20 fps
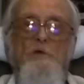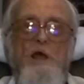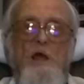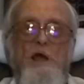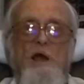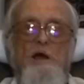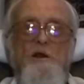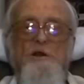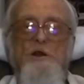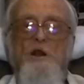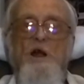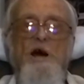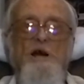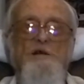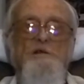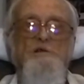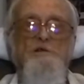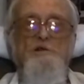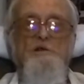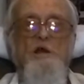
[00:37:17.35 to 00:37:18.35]
They had a
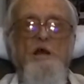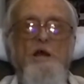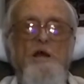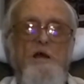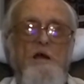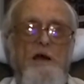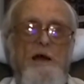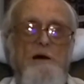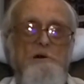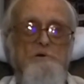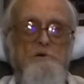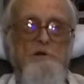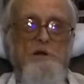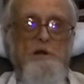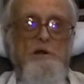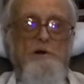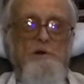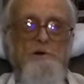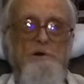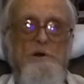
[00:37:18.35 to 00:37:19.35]
nice deck out
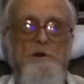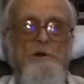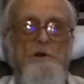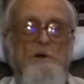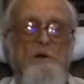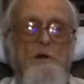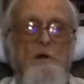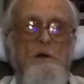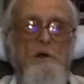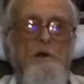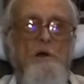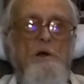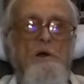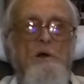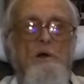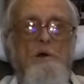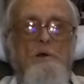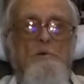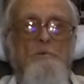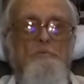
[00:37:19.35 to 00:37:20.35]
there, and
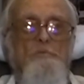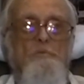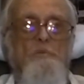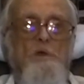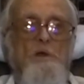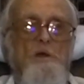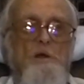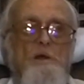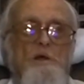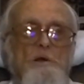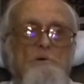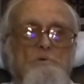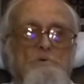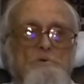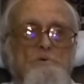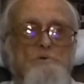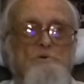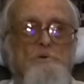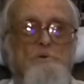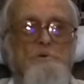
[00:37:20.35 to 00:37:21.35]

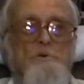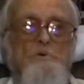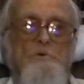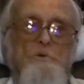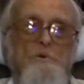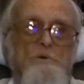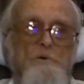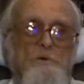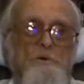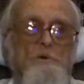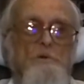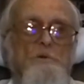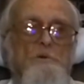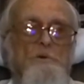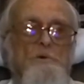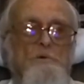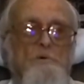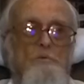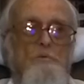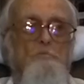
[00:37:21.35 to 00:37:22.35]
it was
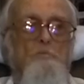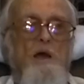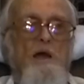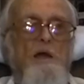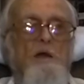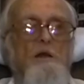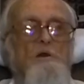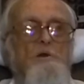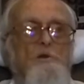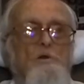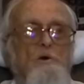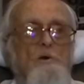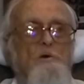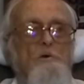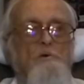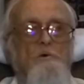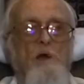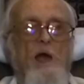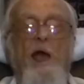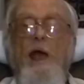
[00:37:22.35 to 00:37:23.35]
made
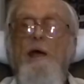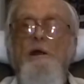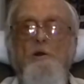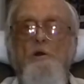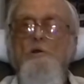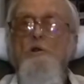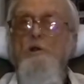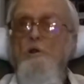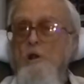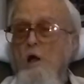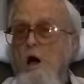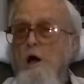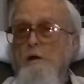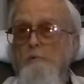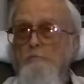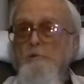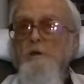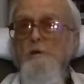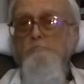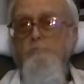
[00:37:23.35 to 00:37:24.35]
to handle a
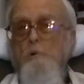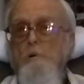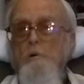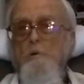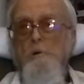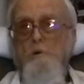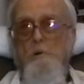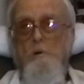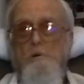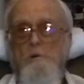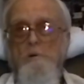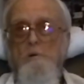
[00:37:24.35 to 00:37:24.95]
lot of people.